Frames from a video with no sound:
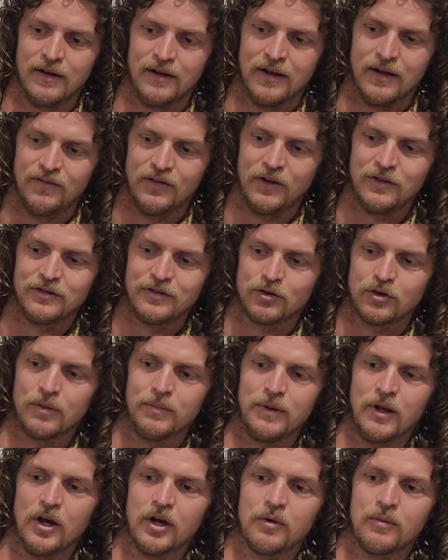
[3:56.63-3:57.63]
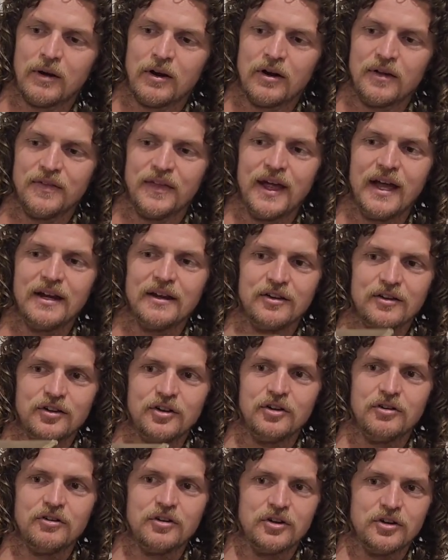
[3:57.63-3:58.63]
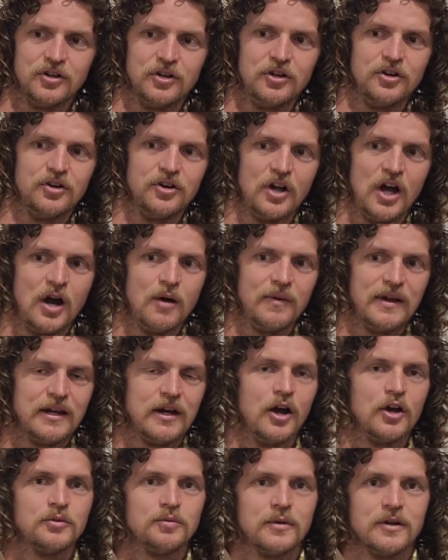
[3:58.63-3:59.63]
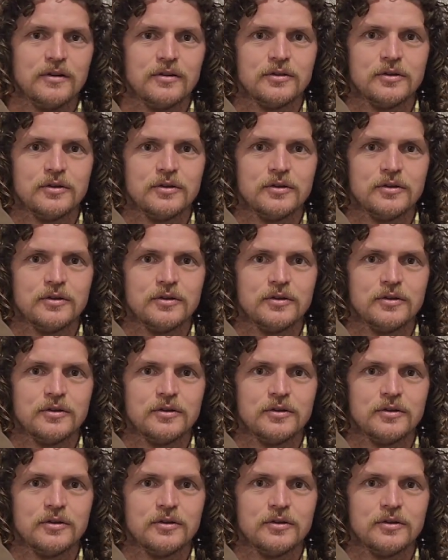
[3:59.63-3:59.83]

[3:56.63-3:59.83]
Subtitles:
if you saw a bloke wearing that, you'd know he knows what he's